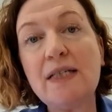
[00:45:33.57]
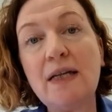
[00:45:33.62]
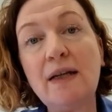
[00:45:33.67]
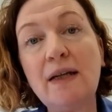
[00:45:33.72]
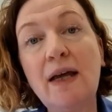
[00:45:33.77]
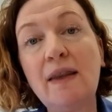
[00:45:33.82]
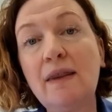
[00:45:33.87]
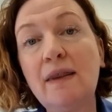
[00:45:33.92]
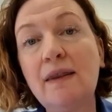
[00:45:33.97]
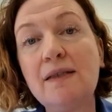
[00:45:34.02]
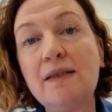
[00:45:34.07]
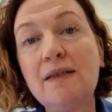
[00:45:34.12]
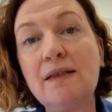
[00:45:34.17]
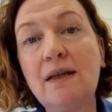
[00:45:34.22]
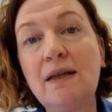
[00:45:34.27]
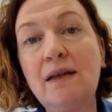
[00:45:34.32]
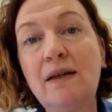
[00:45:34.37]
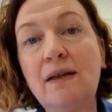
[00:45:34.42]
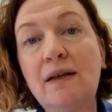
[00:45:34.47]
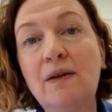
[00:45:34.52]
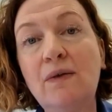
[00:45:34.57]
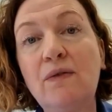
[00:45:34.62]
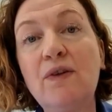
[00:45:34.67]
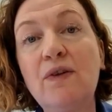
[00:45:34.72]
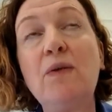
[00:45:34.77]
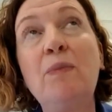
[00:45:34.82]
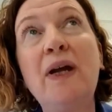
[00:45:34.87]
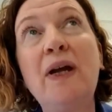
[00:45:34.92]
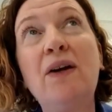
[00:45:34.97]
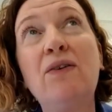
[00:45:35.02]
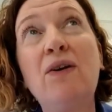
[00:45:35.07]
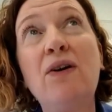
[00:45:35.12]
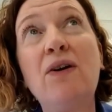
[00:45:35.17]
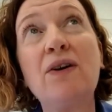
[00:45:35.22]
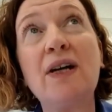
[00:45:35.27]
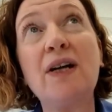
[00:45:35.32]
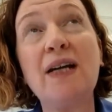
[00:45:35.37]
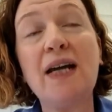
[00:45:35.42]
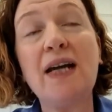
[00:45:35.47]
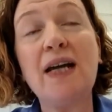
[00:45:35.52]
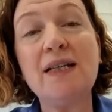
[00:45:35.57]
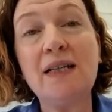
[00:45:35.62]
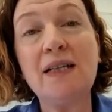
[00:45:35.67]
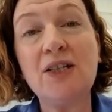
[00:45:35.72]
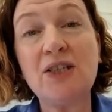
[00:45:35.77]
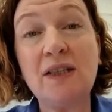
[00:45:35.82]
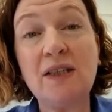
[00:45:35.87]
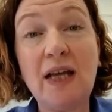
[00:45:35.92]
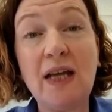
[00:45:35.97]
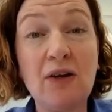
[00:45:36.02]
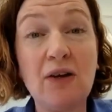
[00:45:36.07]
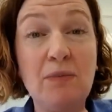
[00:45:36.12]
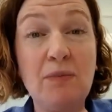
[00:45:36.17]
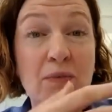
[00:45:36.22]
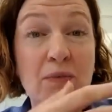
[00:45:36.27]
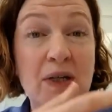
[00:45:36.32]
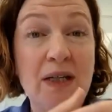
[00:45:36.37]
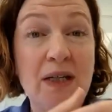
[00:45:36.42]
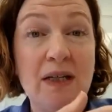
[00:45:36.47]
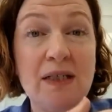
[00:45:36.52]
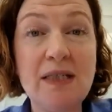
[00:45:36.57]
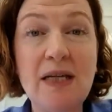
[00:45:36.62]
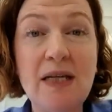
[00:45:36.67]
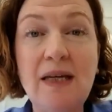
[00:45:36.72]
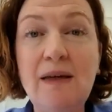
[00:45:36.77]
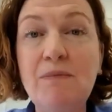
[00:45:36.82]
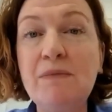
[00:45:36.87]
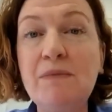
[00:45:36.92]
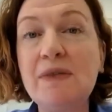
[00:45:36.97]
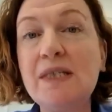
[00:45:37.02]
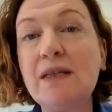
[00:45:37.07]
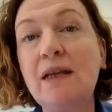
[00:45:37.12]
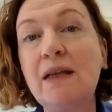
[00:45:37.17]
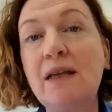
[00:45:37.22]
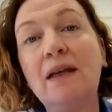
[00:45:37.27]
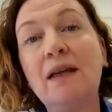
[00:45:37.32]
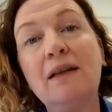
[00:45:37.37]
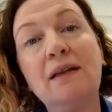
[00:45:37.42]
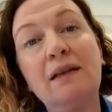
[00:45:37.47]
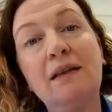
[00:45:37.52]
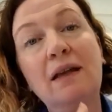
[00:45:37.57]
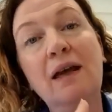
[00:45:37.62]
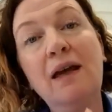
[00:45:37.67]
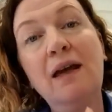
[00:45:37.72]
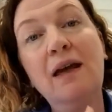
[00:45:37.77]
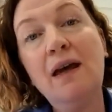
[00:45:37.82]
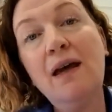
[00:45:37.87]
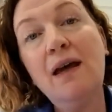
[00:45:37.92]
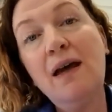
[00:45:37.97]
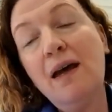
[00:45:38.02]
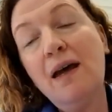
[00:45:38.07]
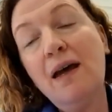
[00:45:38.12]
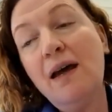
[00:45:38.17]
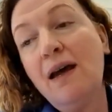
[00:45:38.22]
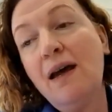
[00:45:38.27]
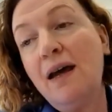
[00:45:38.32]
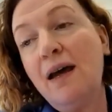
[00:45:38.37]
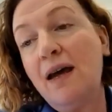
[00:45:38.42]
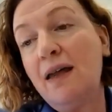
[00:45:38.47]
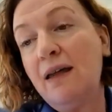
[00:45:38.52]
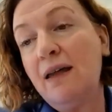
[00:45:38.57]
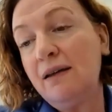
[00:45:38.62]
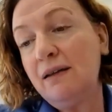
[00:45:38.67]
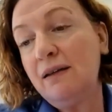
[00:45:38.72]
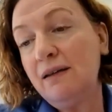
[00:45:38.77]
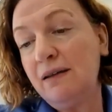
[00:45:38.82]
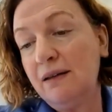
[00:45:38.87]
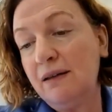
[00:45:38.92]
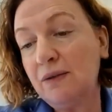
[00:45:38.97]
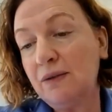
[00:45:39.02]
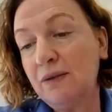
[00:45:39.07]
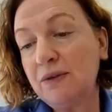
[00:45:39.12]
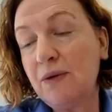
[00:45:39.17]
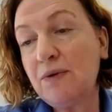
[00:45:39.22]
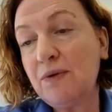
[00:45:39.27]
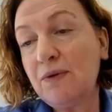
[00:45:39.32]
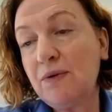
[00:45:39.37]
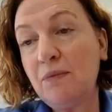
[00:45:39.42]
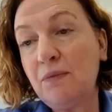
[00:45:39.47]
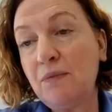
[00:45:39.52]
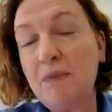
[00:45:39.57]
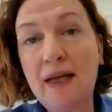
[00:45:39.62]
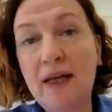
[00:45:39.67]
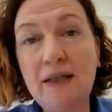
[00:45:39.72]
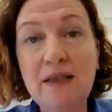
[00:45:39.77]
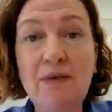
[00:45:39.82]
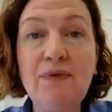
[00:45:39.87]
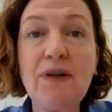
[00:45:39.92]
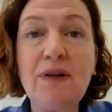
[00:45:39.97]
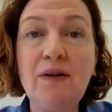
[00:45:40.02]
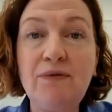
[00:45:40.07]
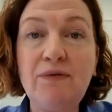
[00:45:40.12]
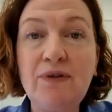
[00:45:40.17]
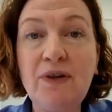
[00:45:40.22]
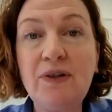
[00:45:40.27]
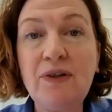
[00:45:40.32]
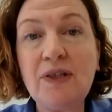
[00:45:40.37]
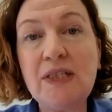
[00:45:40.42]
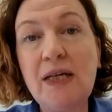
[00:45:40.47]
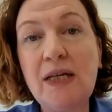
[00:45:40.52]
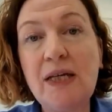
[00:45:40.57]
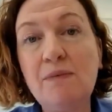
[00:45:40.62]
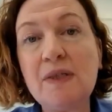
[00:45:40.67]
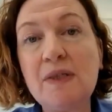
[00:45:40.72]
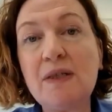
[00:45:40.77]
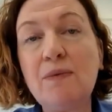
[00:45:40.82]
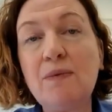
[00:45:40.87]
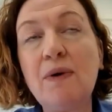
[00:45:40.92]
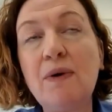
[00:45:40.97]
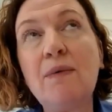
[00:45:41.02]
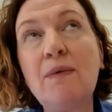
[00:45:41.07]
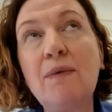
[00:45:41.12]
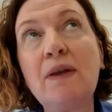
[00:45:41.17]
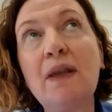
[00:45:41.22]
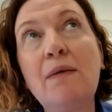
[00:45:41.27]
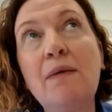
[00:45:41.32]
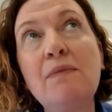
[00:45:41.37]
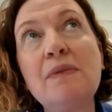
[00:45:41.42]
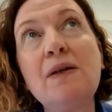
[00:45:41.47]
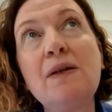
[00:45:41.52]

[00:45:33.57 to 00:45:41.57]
And if you're a bigger organisation, that could be within teams, and then that could make it difficult for other teams to work with them.